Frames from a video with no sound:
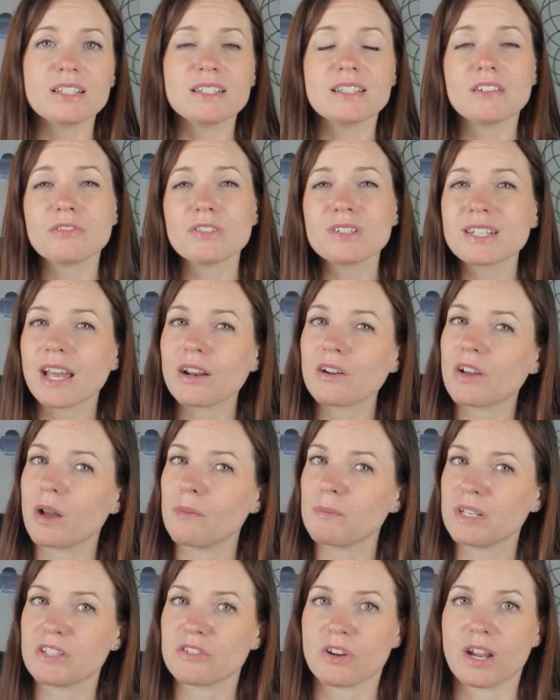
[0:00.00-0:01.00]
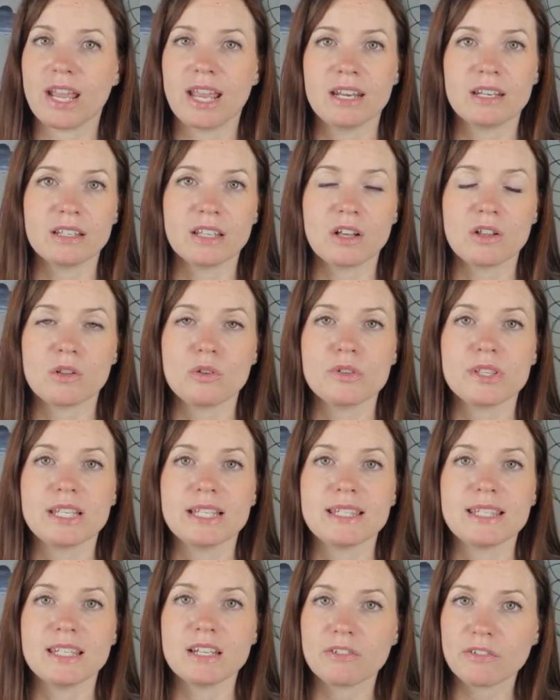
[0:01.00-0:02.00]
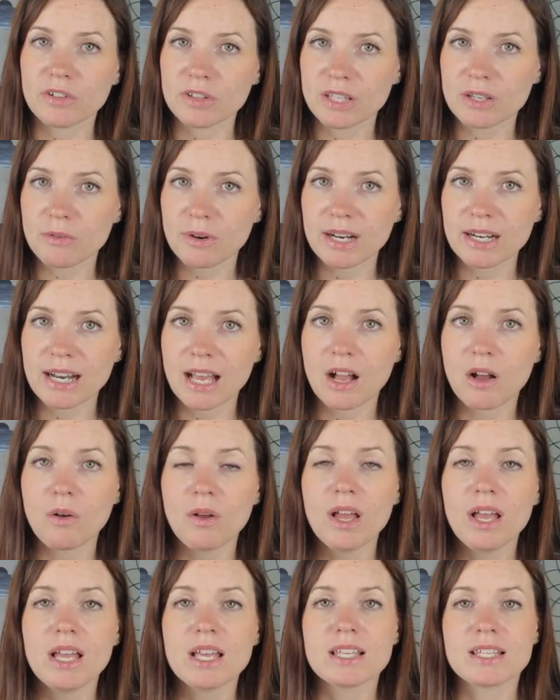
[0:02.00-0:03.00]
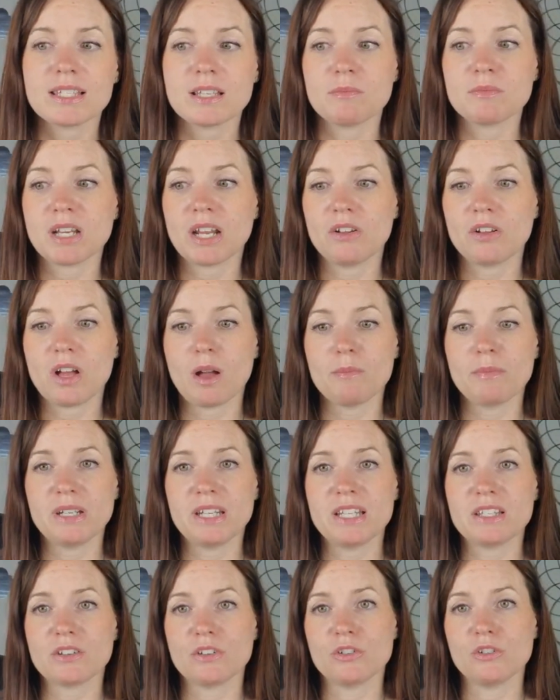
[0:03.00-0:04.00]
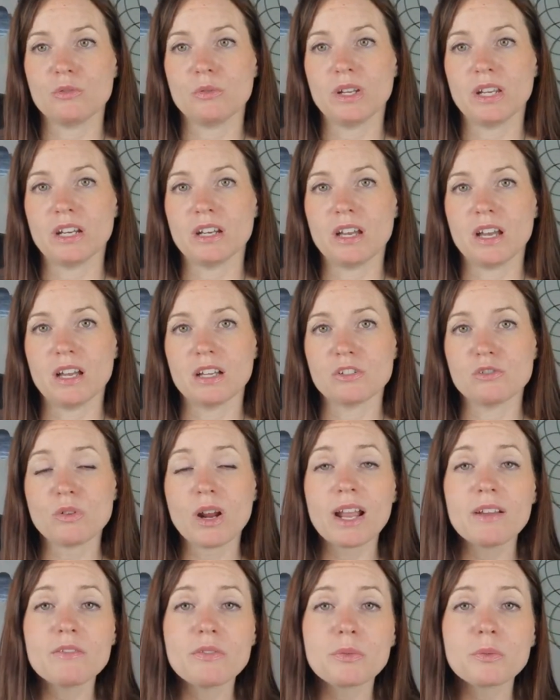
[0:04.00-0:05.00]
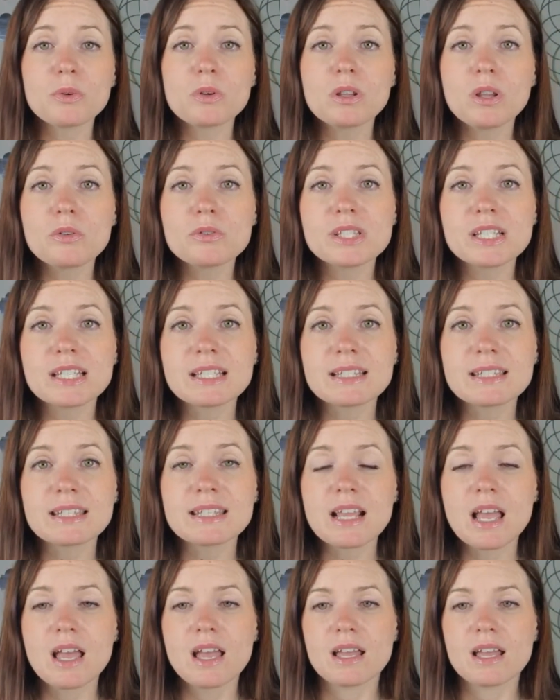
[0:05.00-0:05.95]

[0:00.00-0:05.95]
Different title companies are handling closings differently right now. Some title companies are doing drive-through closings.